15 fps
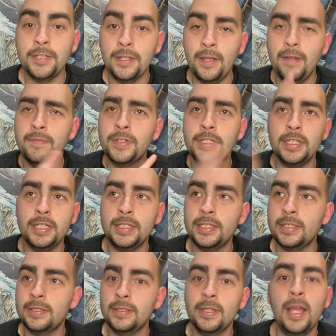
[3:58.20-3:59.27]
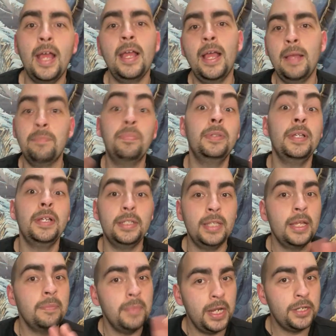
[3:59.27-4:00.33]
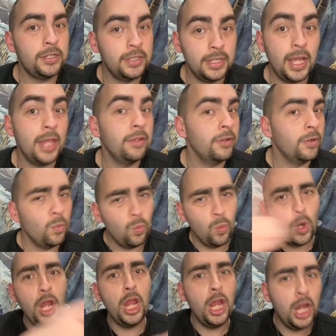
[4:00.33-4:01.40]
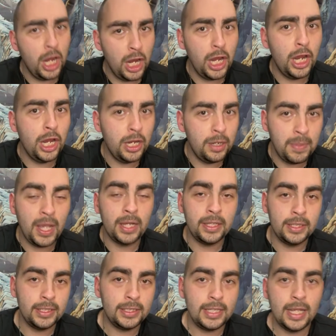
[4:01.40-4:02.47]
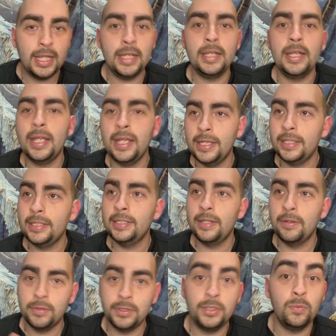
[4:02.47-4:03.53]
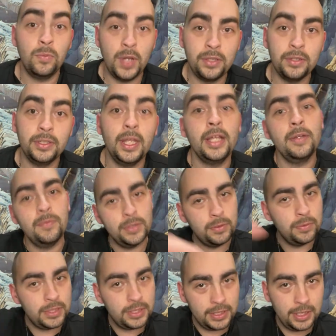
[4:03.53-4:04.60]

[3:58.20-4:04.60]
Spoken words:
Ever since I played like Magic the Gathering way back in the day, and there was the Weatherlight, which was an